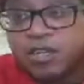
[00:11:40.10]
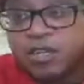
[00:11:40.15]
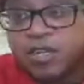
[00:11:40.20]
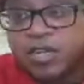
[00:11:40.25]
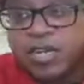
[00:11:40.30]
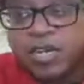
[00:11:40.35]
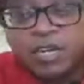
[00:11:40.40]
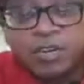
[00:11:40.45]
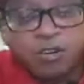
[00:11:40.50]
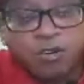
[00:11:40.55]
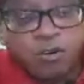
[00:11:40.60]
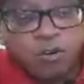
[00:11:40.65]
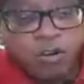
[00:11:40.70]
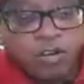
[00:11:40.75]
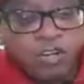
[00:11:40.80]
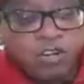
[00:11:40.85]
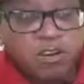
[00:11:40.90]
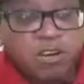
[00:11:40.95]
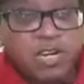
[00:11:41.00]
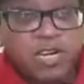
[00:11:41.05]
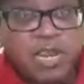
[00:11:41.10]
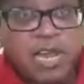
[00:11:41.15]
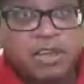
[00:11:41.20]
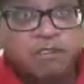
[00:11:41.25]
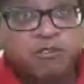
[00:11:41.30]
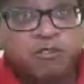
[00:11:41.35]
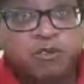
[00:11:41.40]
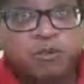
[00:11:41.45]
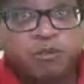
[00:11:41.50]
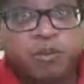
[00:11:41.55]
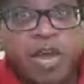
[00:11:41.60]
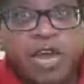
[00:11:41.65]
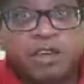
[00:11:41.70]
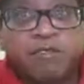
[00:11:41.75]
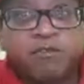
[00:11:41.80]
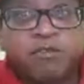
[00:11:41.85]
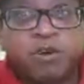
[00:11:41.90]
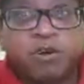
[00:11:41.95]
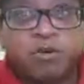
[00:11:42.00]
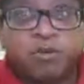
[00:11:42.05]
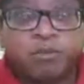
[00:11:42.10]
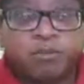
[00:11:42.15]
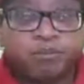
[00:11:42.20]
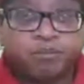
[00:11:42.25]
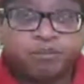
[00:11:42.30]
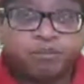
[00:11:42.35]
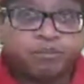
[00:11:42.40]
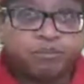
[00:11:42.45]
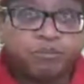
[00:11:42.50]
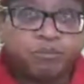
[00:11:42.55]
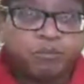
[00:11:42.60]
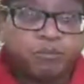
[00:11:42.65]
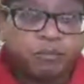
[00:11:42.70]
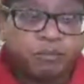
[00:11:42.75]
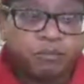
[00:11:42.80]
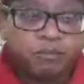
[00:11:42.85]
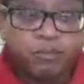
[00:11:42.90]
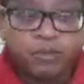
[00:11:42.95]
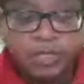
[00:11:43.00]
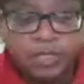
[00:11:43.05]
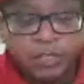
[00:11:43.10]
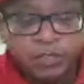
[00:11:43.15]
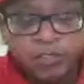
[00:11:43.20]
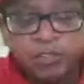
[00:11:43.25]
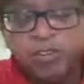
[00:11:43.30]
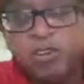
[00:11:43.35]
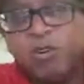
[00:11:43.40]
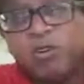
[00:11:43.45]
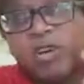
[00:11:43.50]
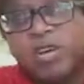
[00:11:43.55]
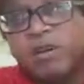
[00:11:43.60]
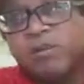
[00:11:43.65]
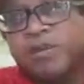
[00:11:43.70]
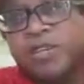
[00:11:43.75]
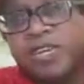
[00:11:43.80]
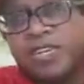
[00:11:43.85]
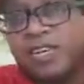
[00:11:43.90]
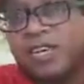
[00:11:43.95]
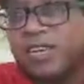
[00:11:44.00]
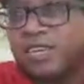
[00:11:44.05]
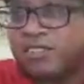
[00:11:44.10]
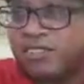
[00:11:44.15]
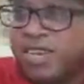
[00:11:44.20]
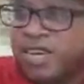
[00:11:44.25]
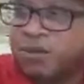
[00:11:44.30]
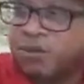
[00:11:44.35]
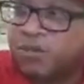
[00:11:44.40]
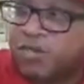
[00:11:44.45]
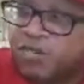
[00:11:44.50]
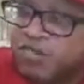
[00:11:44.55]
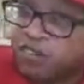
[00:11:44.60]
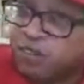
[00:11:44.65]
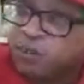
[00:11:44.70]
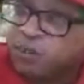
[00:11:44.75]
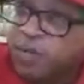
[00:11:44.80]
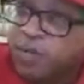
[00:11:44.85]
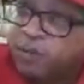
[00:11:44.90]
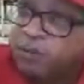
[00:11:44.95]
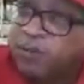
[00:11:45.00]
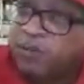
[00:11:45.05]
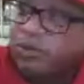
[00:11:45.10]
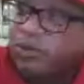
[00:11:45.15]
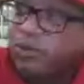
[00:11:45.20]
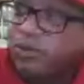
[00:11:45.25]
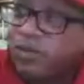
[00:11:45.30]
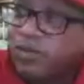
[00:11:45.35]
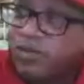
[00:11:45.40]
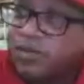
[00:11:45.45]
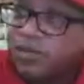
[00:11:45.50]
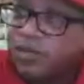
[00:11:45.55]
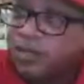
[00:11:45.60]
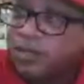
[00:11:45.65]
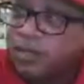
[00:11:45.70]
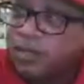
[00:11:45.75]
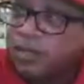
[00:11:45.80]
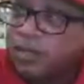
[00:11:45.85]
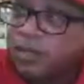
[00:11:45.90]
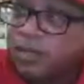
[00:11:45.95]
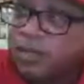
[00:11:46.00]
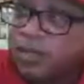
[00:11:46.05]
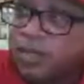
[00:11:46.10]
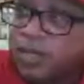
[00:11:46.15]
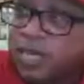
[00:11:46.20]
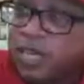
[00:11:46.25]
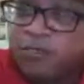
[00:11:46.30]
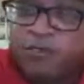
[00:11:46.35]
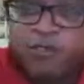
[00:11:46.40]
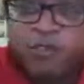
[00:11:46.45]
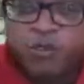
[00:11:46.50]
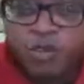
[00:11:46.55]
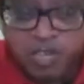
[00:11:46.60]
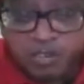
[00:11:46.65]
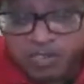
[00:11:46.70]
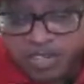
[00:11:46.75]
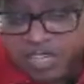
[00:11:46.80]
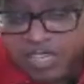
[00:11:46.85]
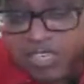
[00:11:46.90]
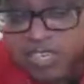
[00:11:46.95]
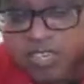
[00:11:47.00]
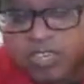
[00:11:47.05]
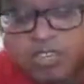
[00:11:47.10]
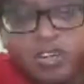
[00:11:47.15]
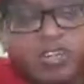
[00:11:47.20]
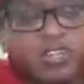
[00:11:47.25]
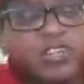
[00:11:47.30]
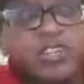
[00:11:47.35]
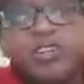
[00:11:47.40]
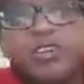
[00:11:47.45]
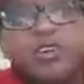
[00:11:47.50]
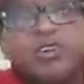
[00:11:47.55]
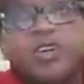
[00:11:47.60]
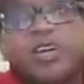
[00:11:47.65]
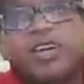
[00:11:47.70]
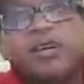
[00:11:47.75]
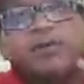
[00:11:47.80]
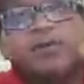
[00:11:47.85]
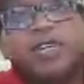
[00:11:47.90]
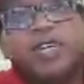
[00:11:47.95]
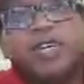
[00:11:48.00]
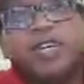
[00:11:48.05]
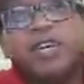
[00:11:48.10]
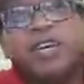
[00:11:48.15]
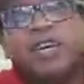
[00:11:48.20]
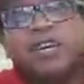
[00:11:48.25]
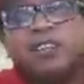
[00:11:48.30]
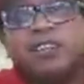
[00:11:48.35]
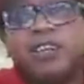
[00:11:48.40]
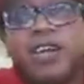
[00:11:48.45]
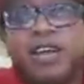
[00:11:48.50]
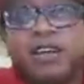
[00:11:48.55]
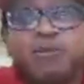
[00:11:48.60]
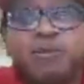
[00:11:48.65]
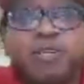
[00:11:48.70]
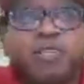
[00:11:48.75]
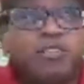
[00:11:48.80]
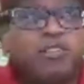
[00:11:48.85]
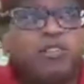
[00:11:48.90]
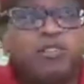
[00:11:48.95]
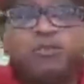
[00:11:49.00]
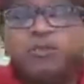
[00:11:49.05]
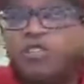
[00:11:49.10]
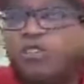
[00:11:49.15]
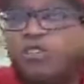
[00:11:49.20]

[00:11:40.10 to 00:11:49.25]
in the ordinary life of black folk, you don't come into contact with these people. If you are living in the hood, you don't come into contact with Jewish